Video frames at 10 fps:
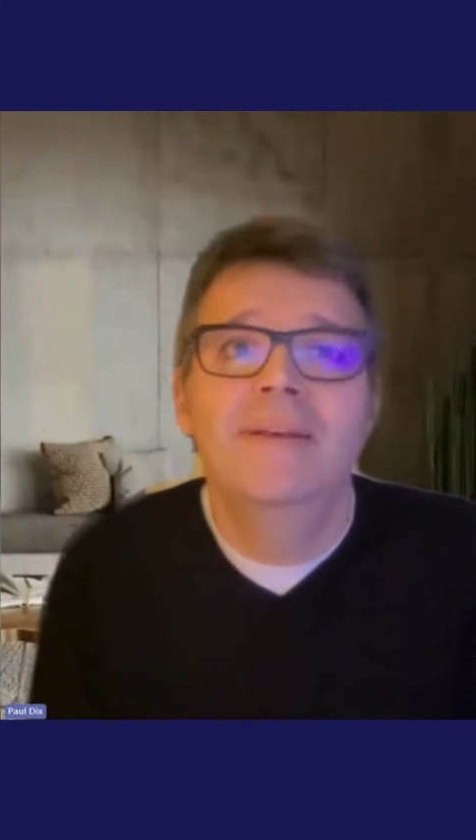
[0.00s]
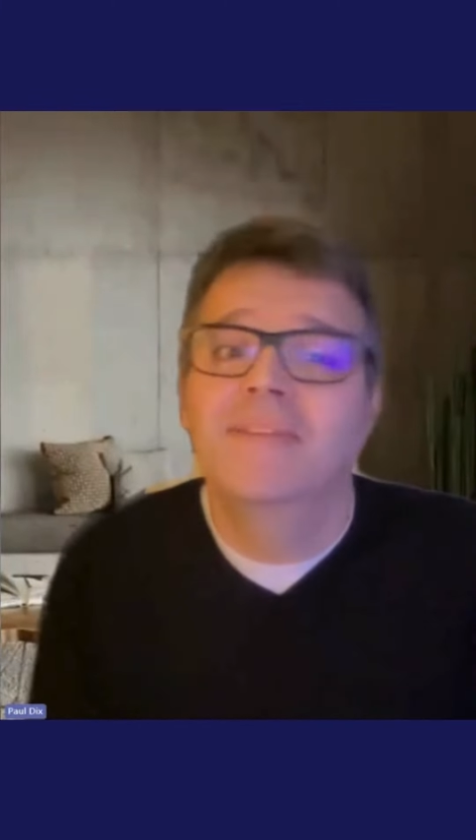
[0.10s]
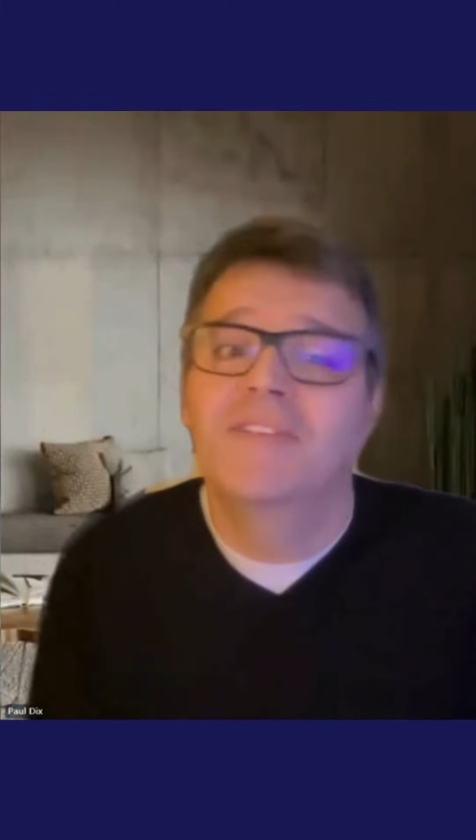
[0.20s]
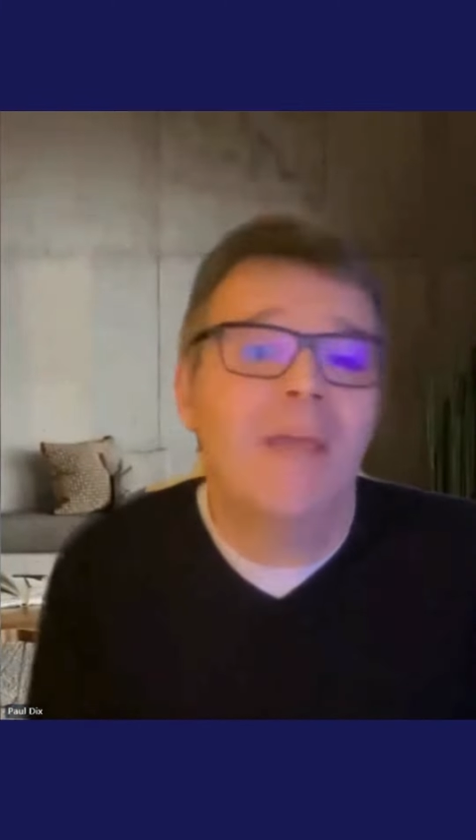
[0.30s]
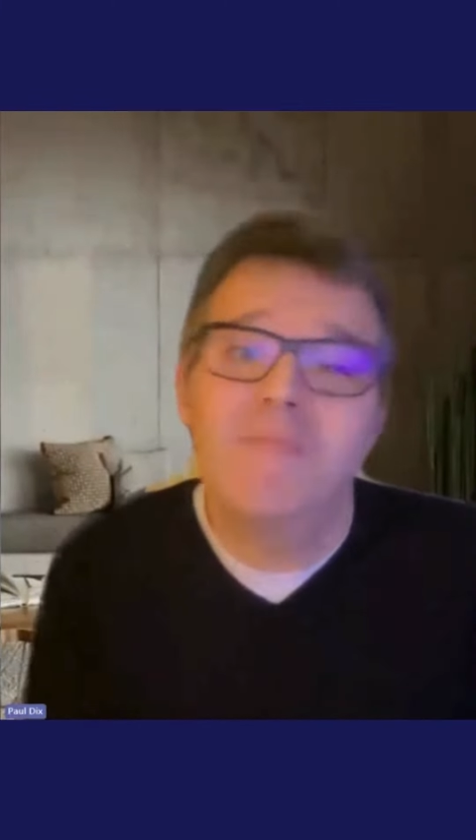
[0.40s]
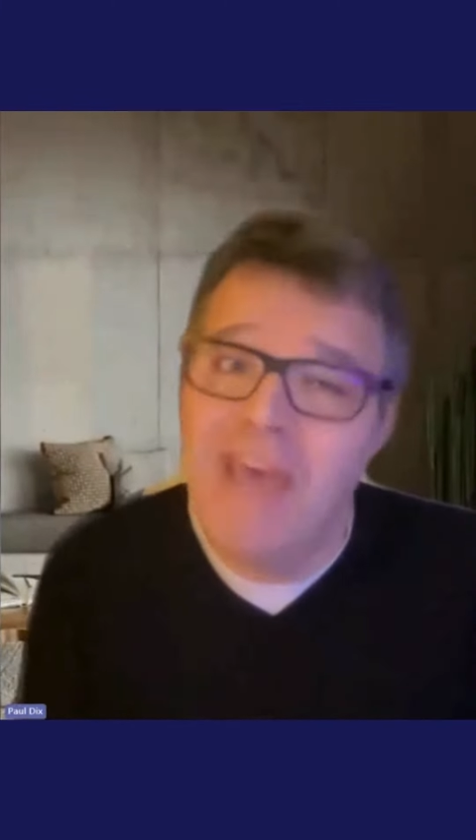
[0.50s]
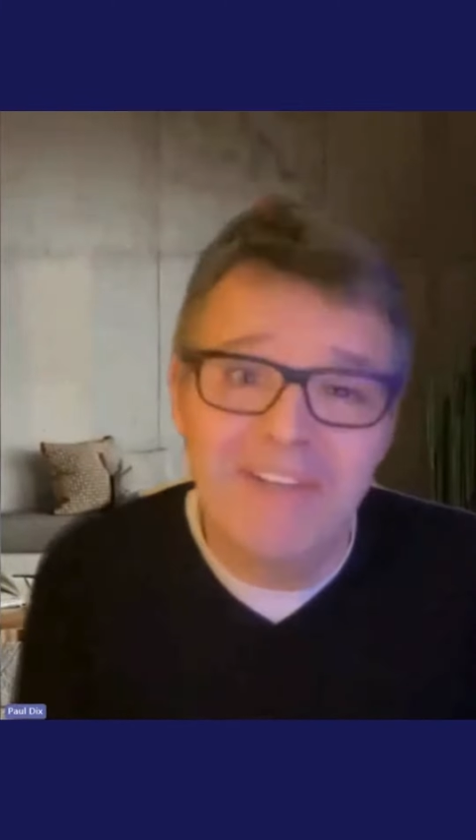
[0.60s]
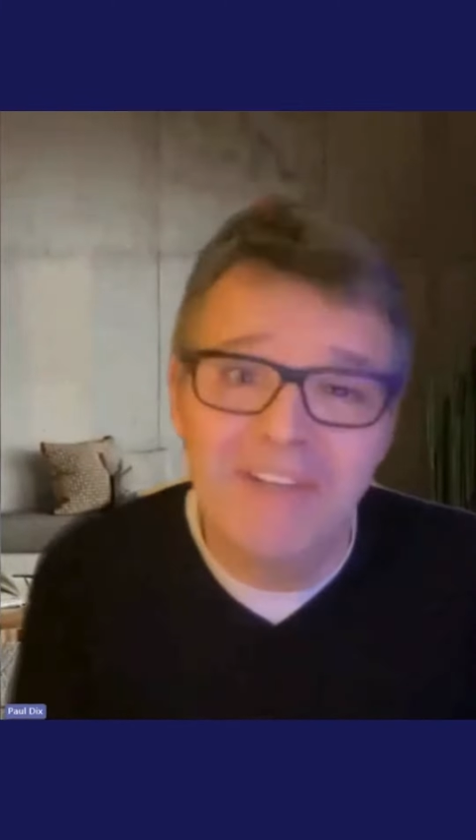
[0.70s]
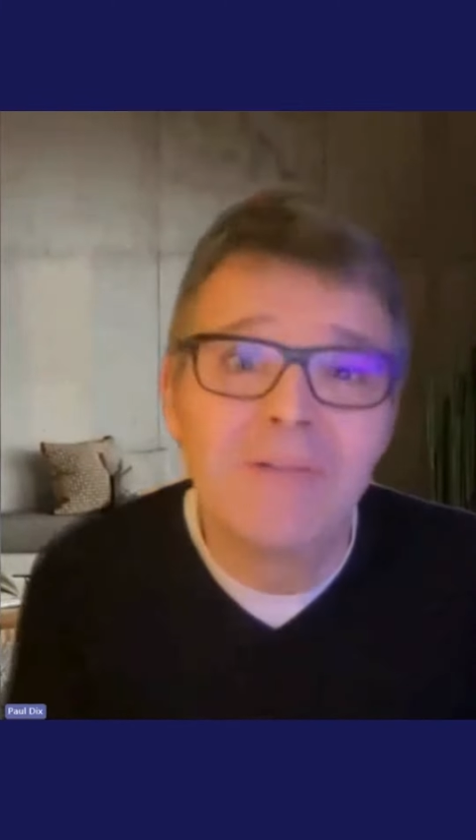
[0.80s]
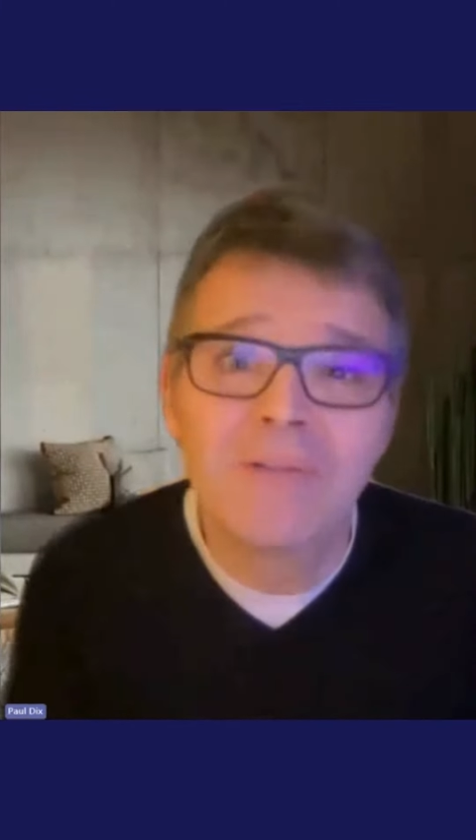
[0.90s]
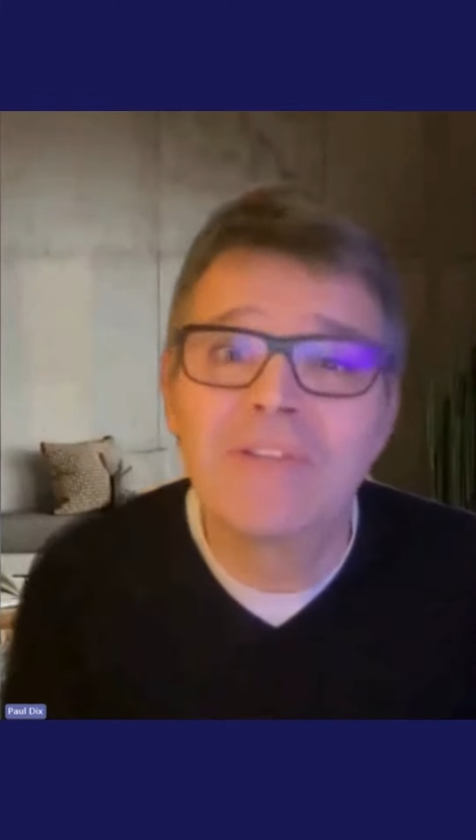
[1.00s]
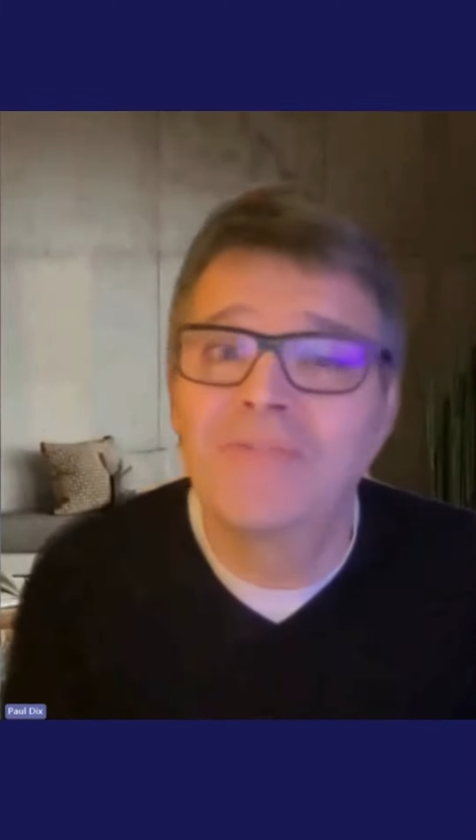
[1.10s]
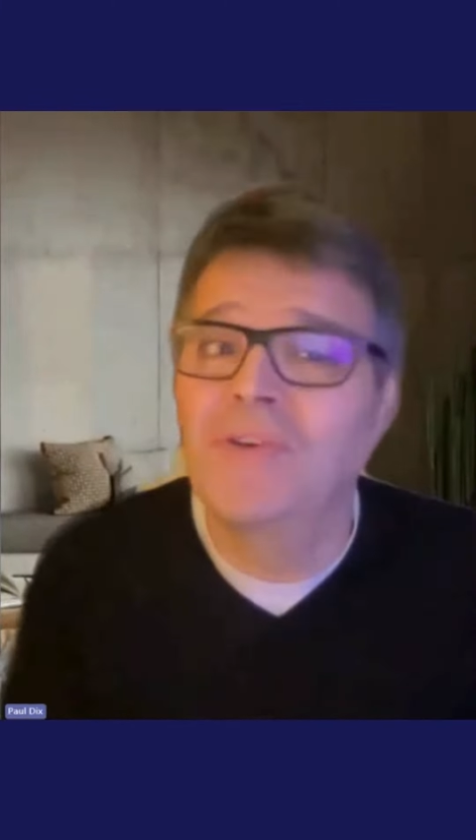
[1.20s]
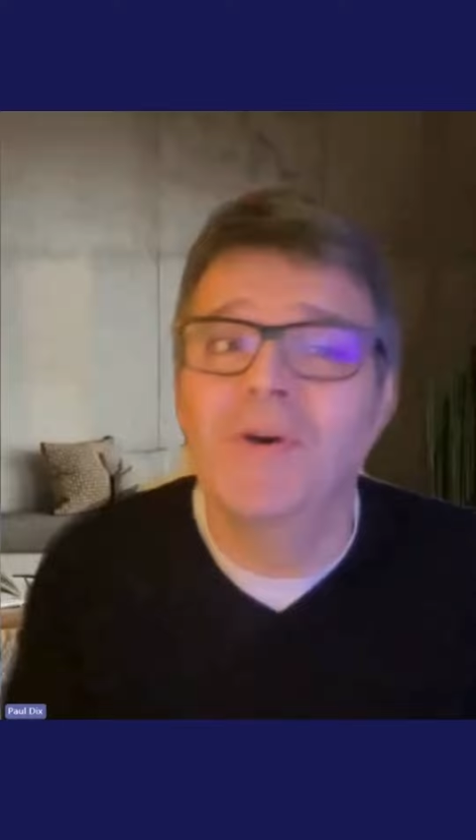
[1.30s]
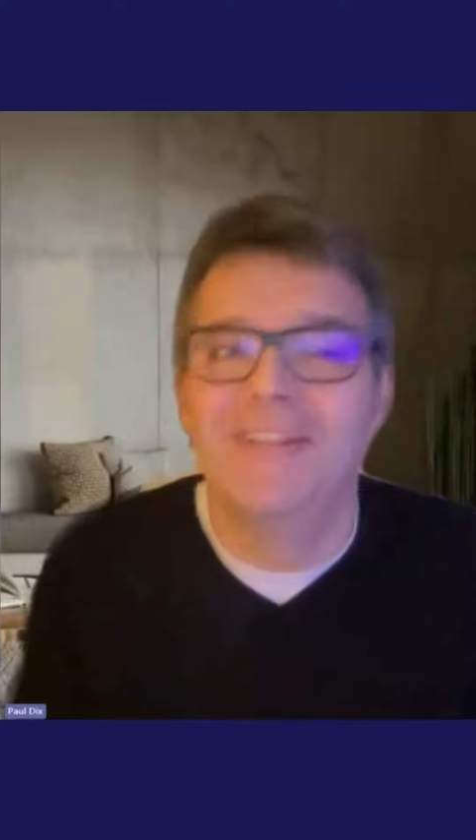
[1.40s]
Same with adults,
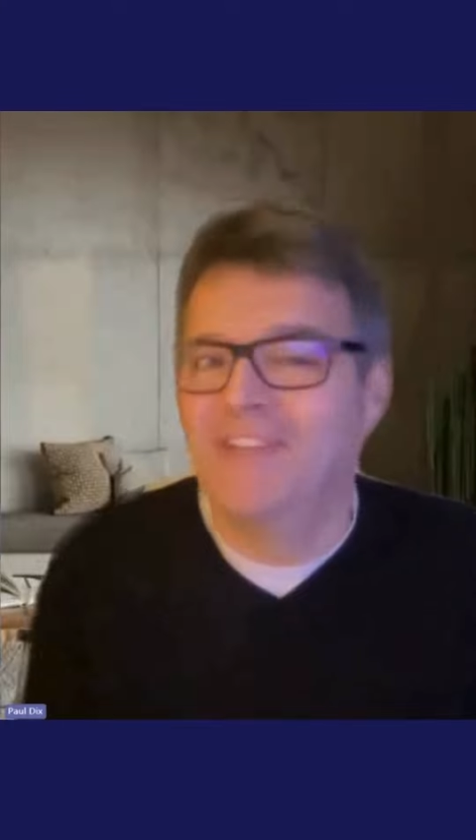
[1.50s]
if you're